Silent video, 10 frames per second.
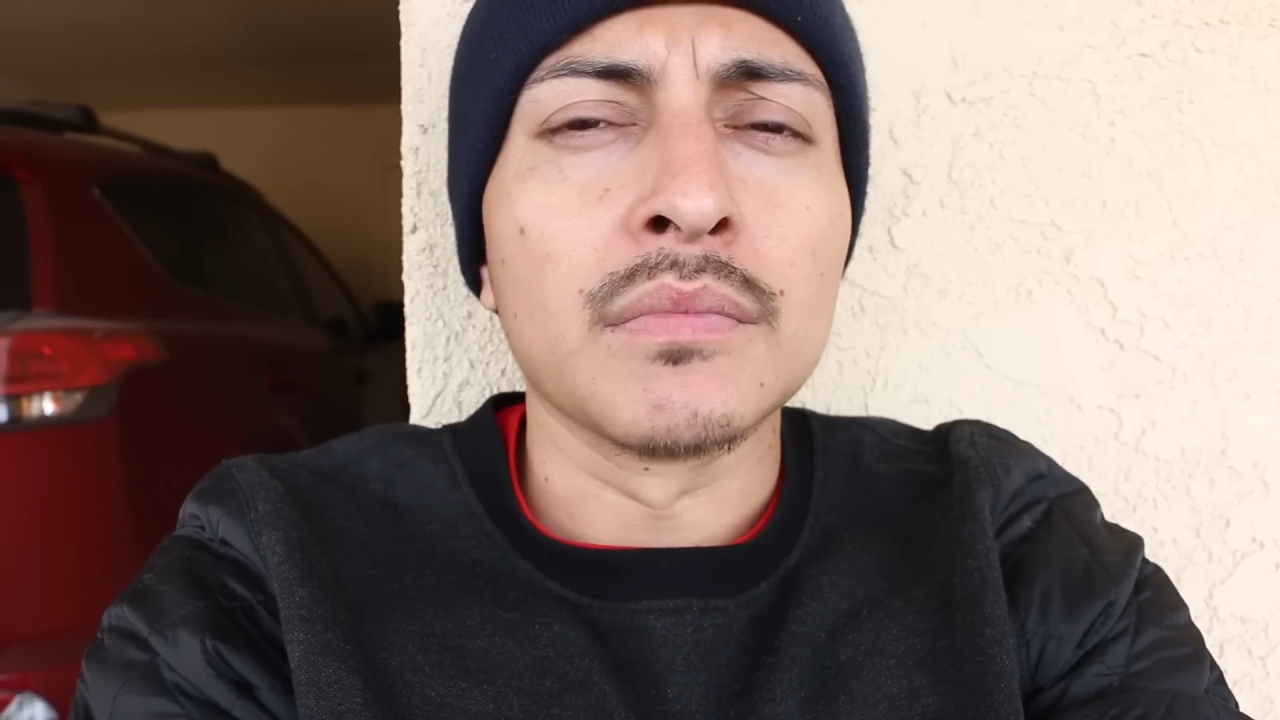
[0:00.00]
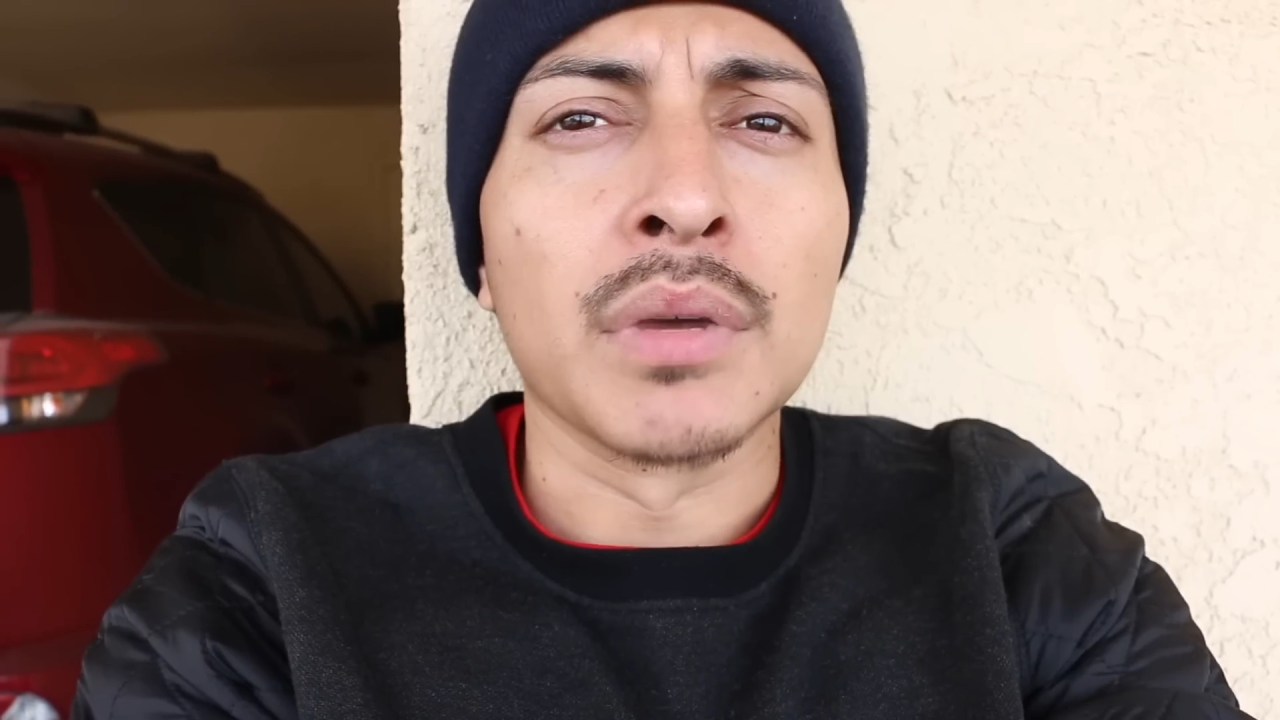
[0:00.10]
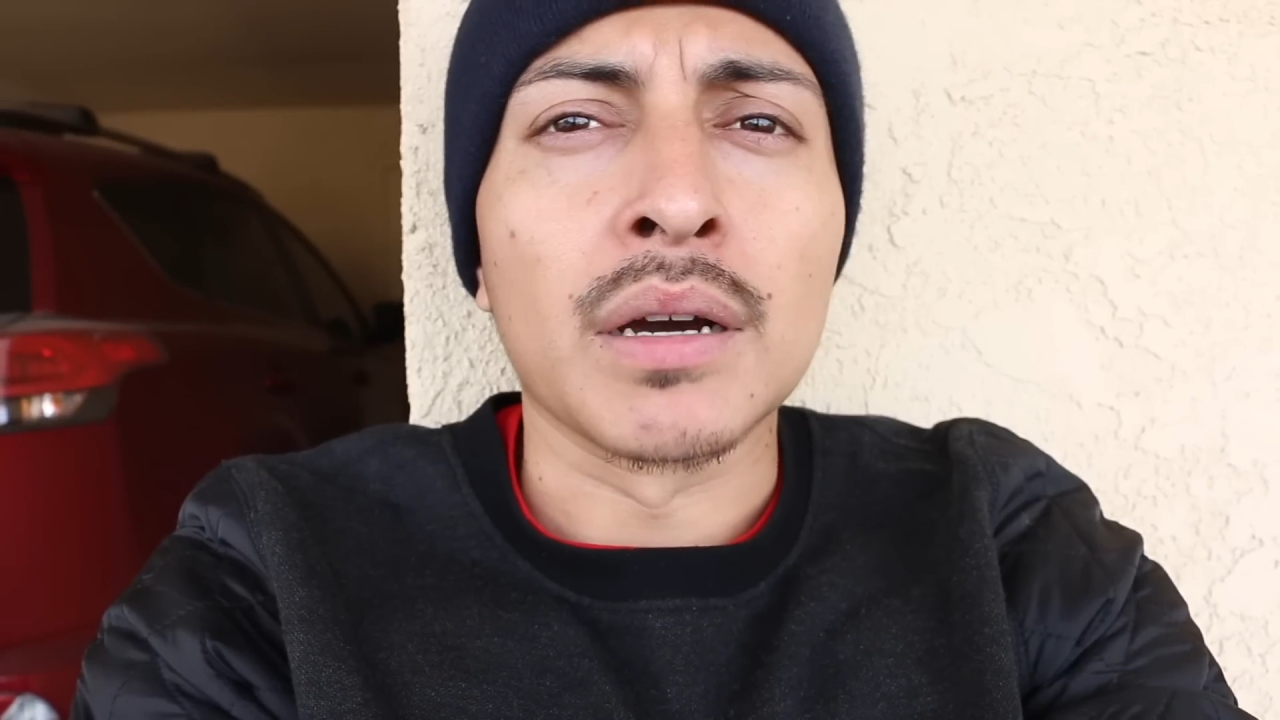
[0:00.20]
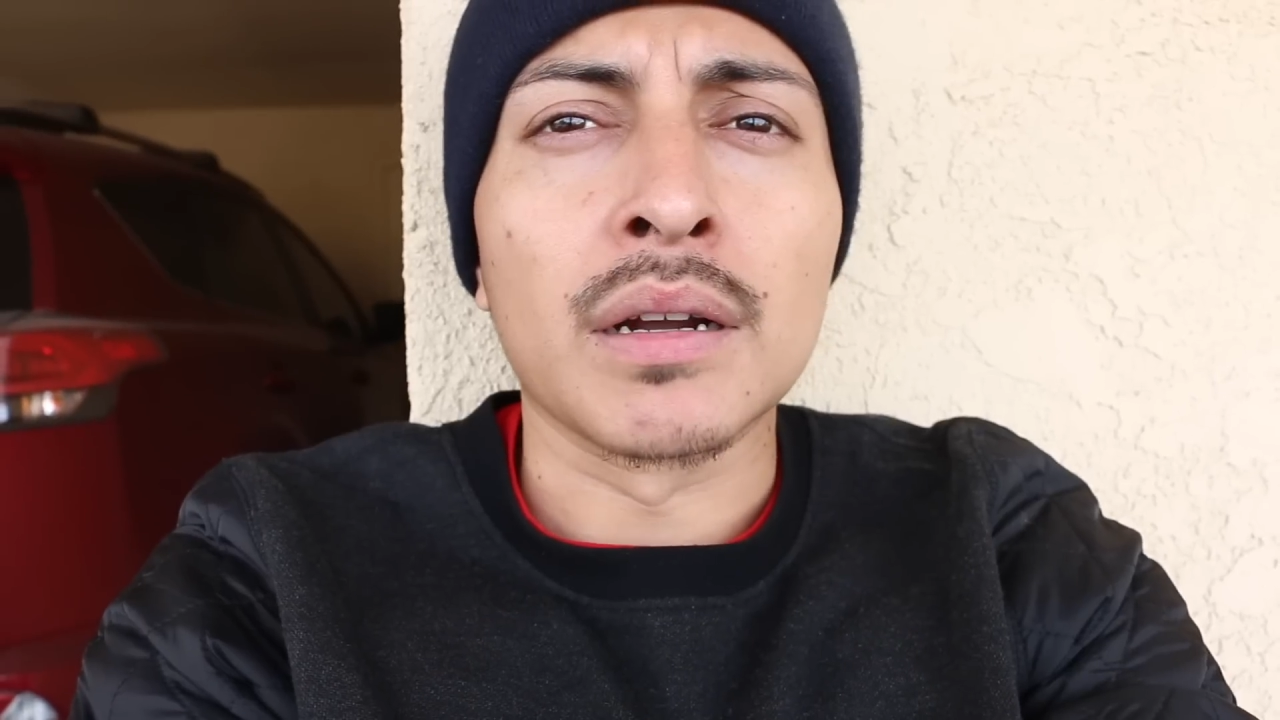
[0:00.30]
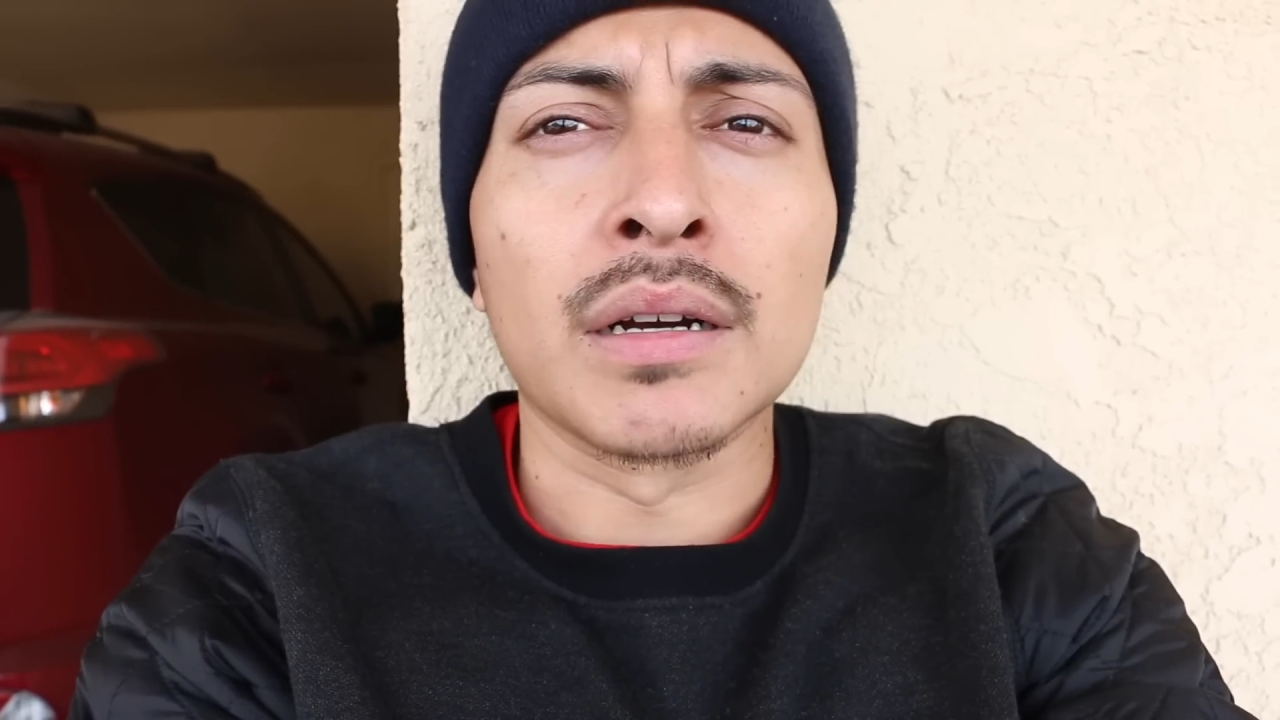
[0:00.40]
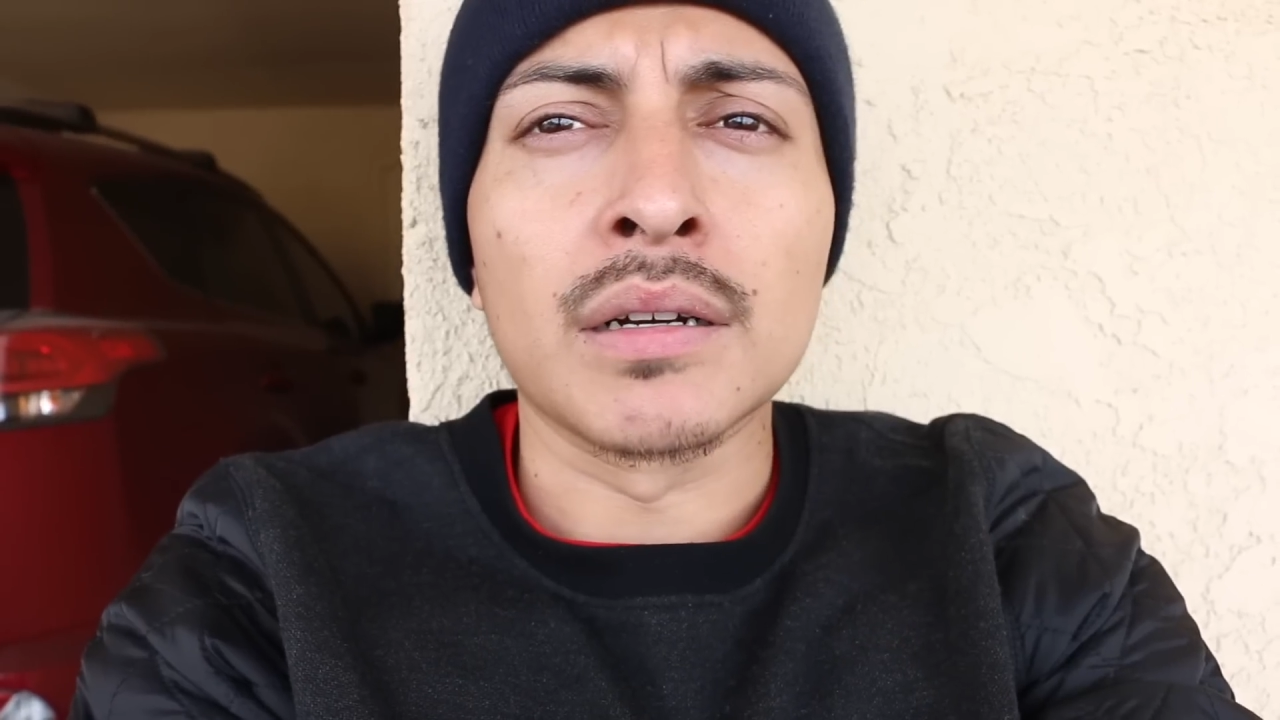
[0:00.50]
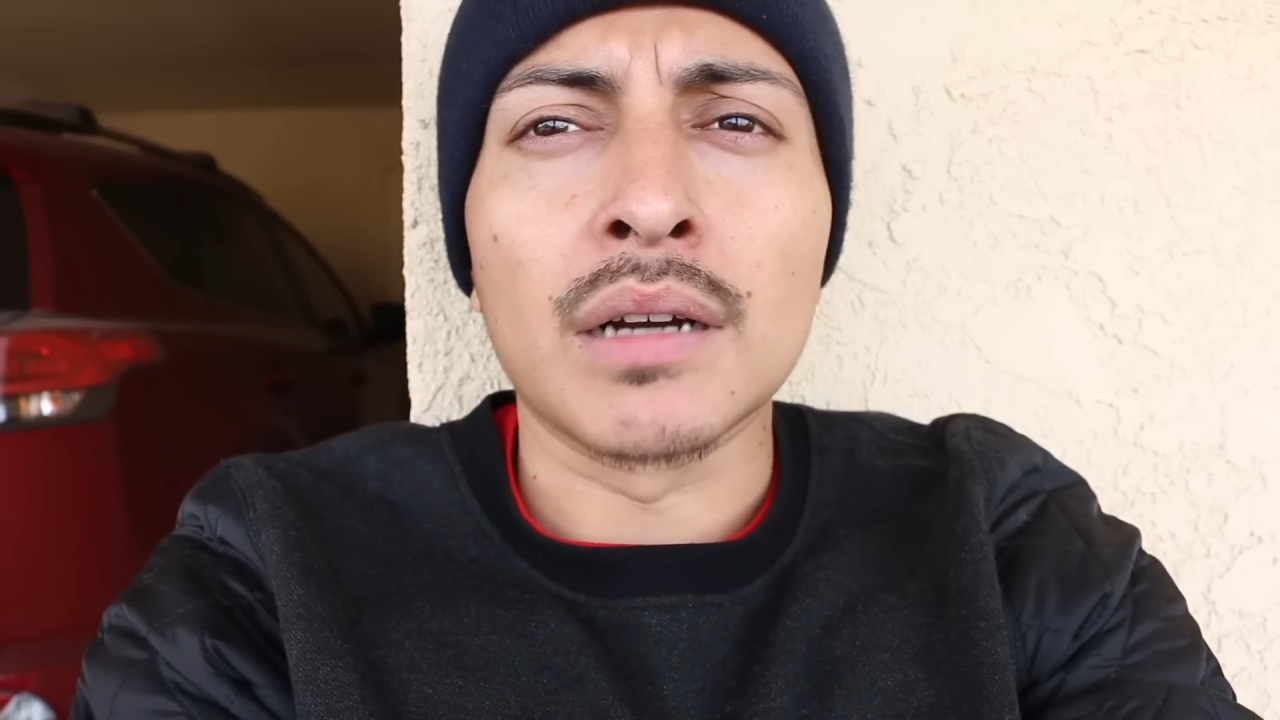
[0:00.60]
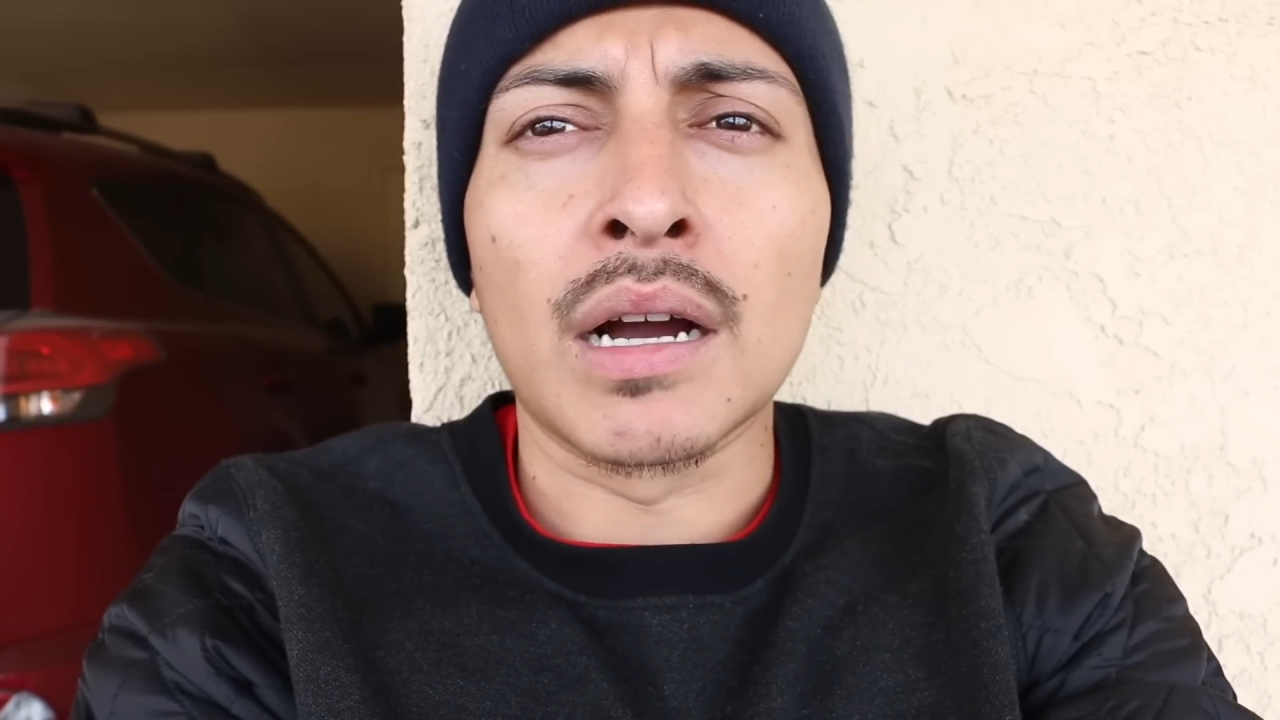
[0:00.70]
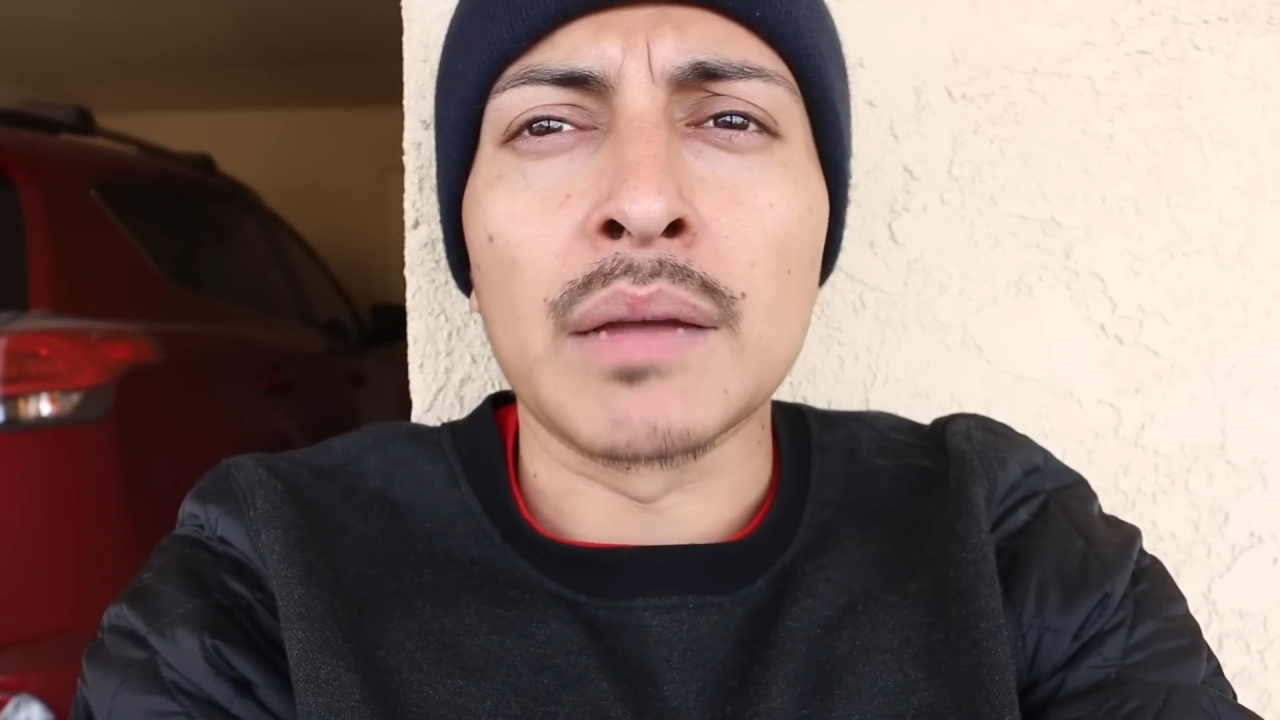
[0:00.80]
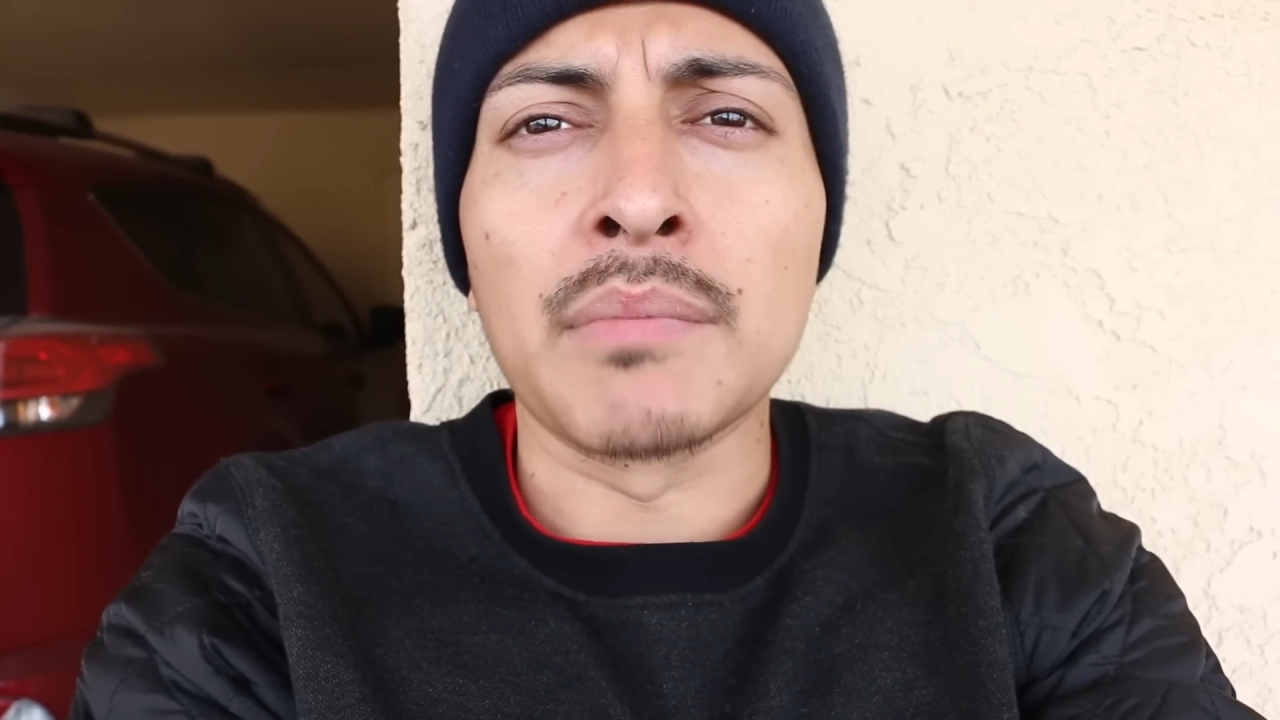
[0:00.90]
But I